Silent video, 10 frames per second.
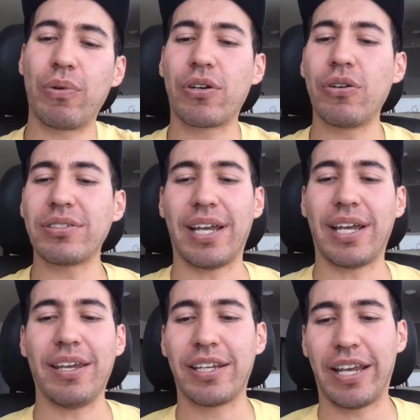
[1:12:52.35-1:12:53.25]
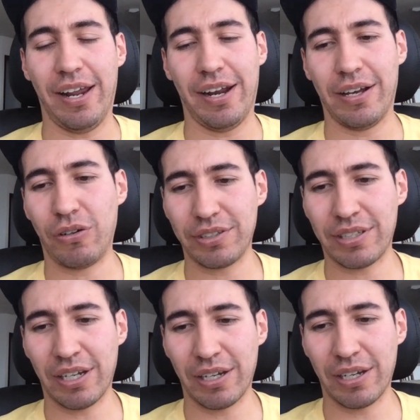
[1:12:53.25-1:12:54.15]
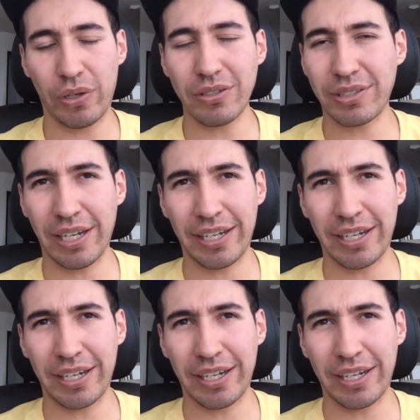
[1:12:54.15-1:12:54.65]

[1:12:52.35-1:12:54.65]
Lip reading: we could have stayed in Canada all this time.